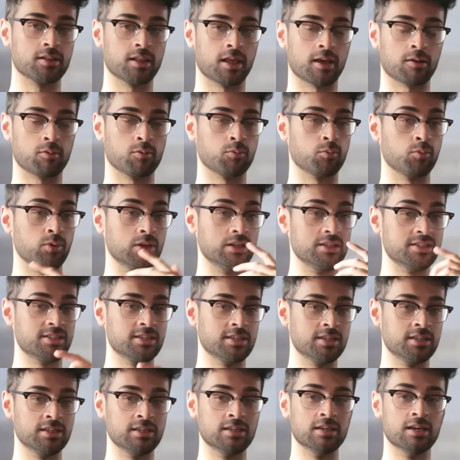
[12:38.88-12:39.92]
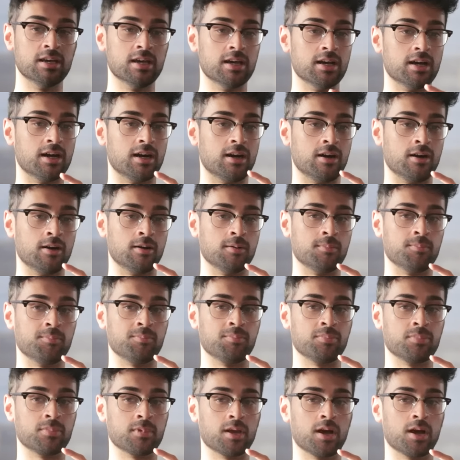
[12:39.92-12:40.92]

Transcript: like Wheezy, um,